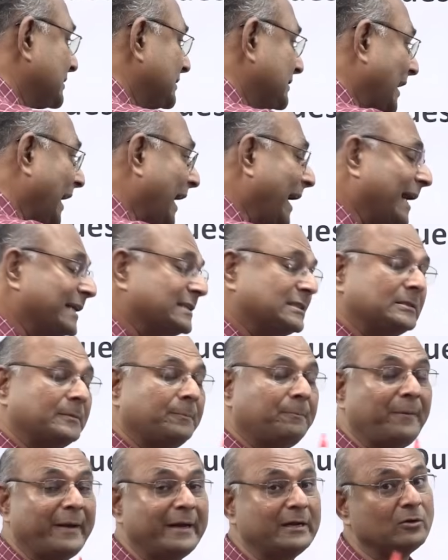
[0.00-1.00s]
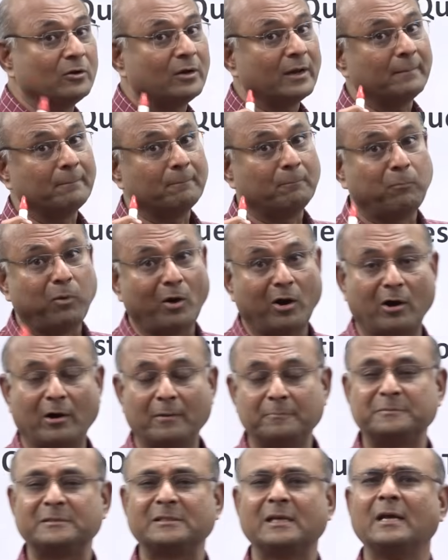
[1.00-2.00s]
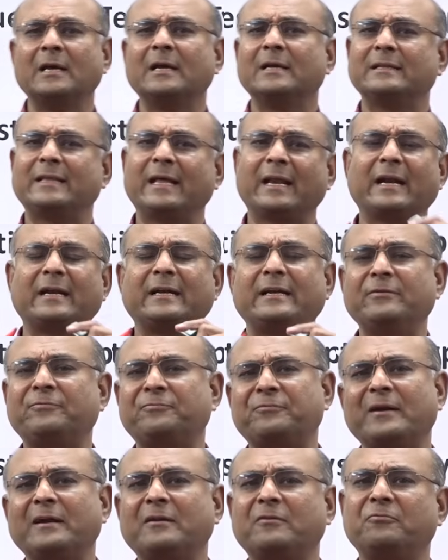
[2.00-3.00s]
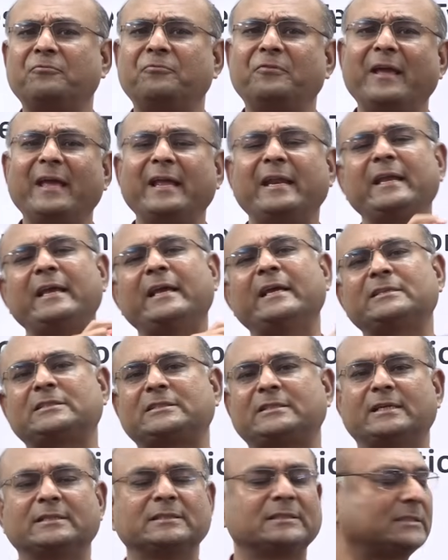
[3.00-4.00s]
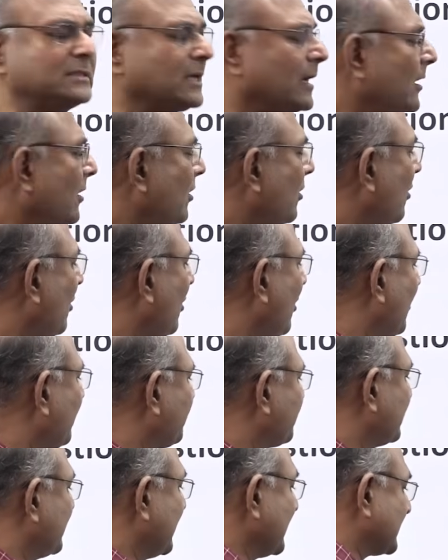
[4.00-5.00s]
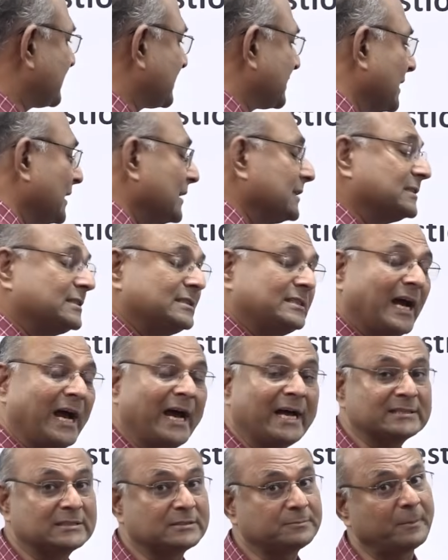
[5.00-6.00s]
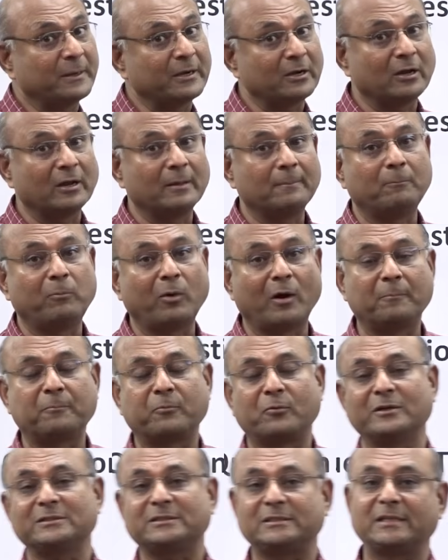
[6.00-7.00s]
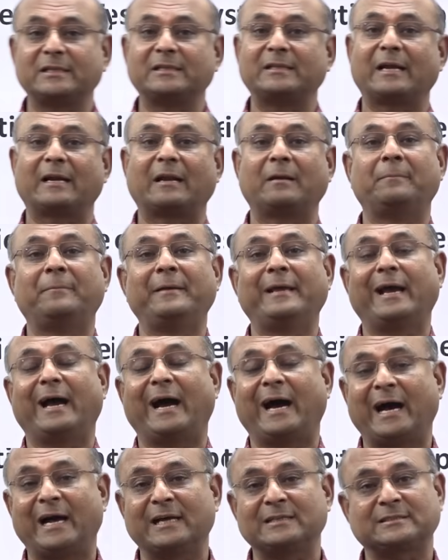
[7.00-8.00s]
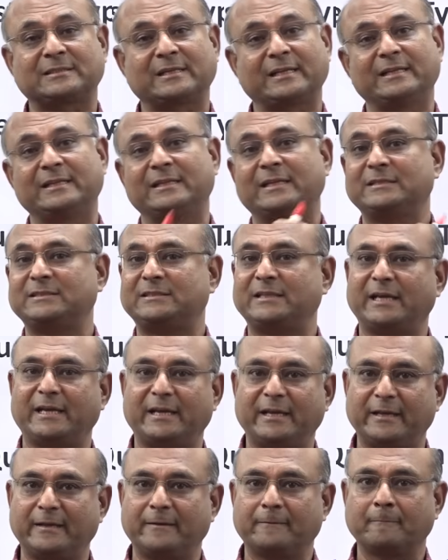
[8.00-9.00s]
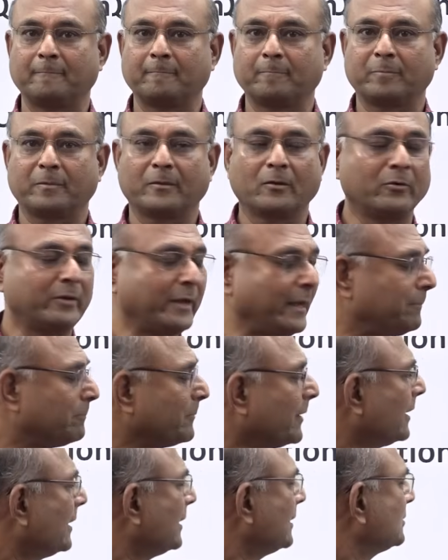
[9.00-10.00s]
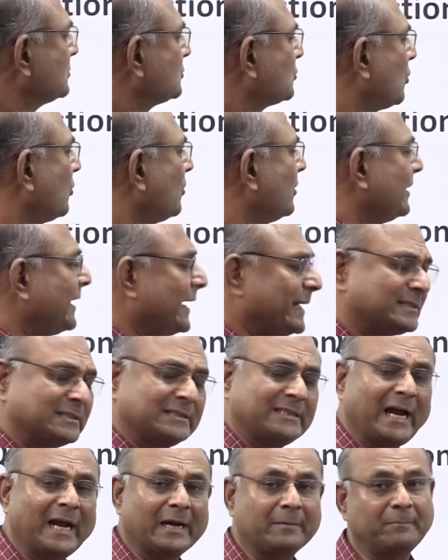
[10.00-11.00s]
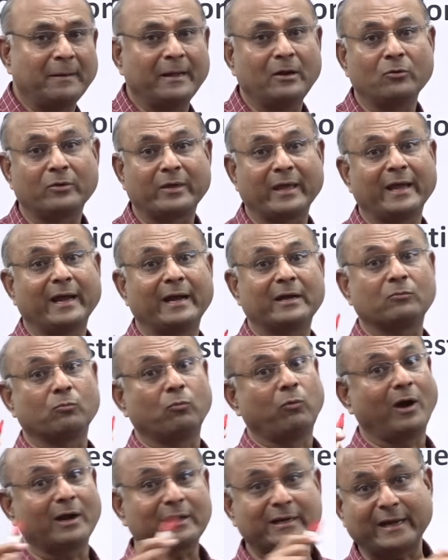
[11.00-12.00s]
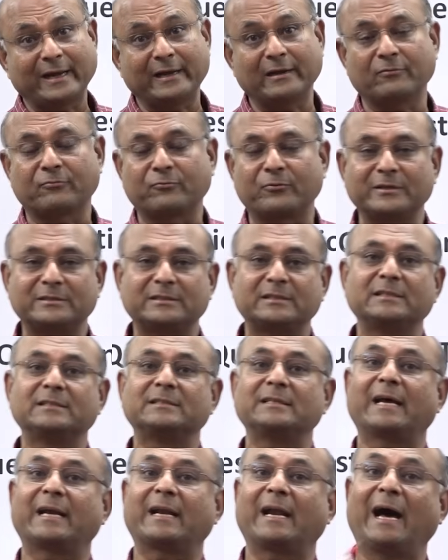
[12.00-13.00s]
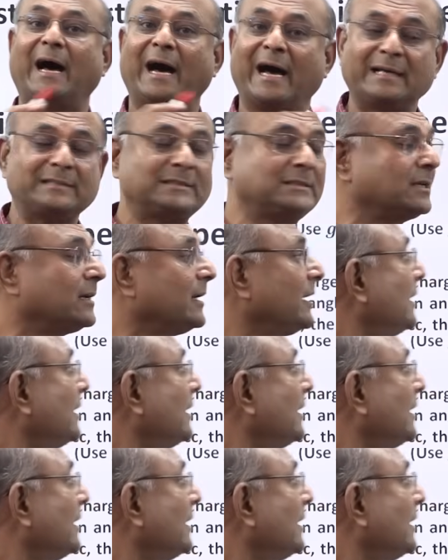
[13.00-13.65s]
charged pendulum bobs. There are different variations of this charged pendulum bob question that will be asked in the JEE. Okay, so let us start by looking at what kind of questions are asked.